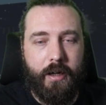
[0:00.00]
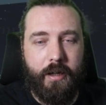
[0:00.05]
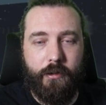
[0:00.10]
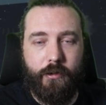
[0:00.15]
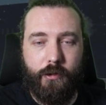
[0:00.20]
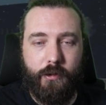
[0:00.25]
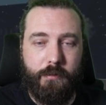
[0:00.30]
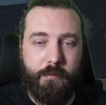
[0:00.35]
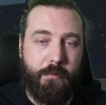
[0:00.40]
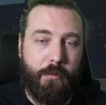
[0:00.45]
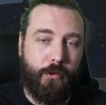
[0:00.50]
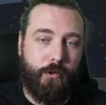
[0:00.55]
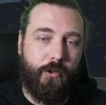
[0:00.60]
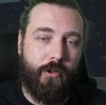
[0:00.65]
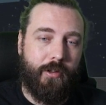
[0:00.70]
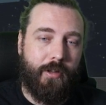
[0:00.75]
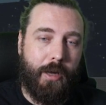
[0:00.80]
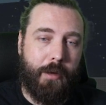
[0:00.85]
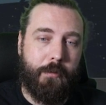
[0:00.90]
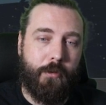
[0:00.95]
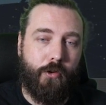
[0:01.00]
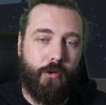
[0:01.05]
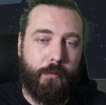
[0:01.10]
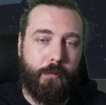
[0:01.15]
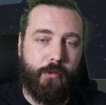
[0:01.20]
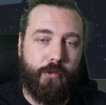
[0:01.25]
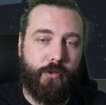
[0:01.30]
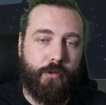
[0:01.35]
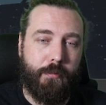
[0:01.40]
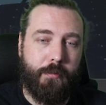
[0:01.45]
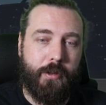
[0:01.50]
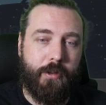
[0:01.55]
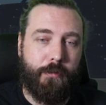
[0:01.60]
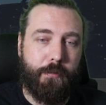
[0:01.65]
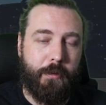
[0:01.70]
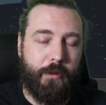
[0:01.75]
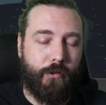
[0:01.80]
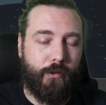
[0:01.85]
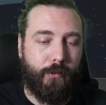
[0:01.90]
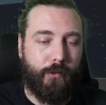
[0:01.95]
So most of your damage comes from this
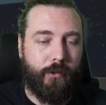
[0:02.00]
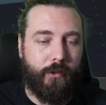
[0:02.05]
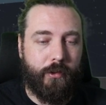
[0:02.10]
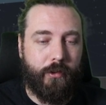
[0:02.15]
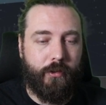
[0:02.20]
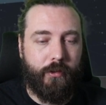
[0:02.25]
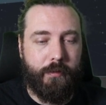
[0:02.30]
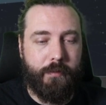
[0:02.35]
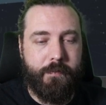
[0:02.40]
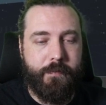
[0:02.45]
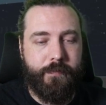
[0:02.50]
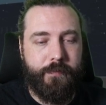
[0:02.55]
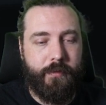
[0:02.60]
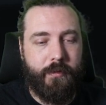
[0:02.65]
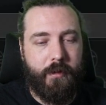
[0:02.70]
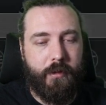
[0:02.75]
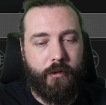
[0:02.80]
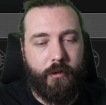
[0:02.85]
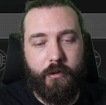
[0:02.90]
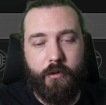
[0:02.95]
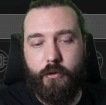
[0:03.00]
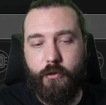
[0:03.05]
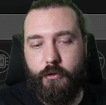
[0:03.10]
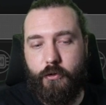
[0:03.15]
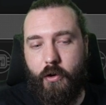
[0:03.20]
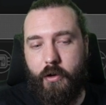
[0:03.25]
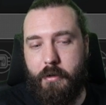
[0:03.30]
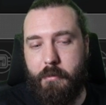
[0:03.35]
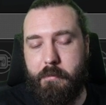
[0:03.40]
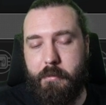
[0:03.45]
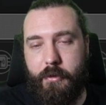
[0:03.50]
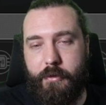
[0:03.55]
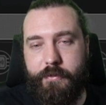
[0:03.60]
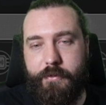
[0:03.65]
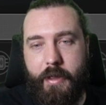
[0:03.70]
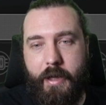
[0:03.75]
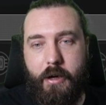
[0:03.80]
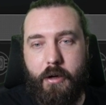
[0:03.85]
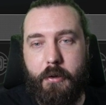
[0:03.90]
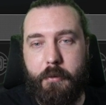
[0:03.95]
missile system. So you're just trying to buff
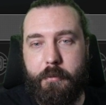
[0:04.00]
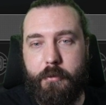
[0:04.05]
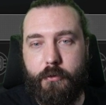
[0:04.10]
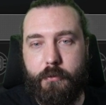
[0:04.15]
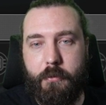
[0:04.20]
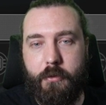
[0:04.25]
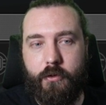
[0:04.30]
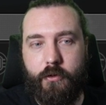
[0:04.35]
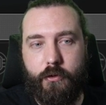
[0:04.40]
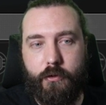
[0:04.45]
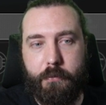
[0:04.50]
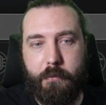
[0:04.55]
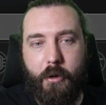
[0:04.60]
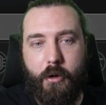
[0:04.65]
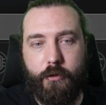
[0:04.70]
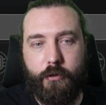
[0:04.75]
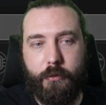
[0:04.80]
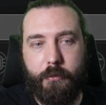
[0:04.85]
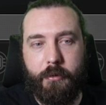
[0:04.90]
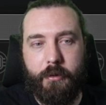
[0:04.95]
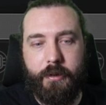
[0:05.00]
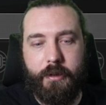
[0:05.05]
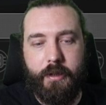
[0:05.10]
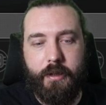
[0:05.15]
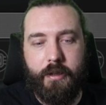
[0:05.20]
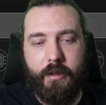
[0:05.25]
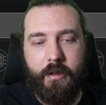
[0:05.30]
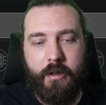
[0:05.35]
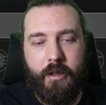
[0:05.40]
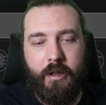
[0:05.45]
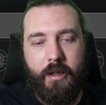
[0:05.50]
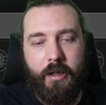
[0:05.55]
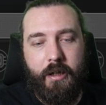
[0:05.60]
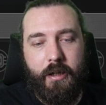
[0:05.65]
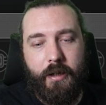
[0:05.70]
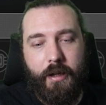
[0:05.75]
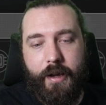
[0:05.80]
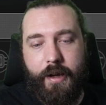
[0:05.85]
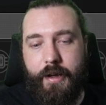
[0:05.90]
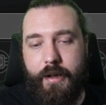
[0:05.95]
that up as much as possible here.
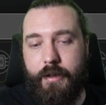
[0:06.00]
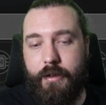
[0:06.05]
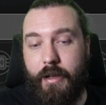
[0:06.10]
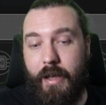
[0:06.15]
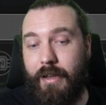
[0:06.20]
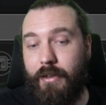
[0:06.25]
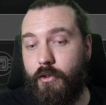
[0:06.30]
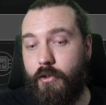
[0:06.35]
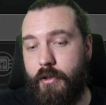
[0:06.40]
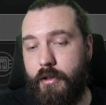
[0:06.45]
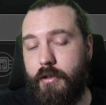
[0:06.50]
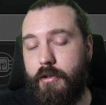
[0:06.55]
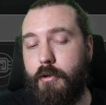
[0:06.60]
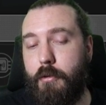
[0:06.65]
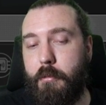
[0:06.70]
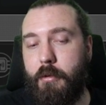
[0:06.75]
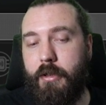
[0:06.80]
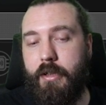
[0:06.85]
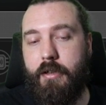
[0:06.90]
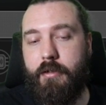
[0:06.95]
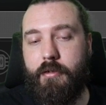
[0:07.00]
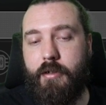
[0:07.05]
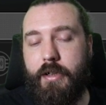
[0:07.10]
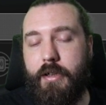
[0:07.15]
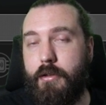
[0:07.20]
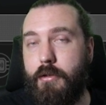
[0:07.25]
Hence the double hit rate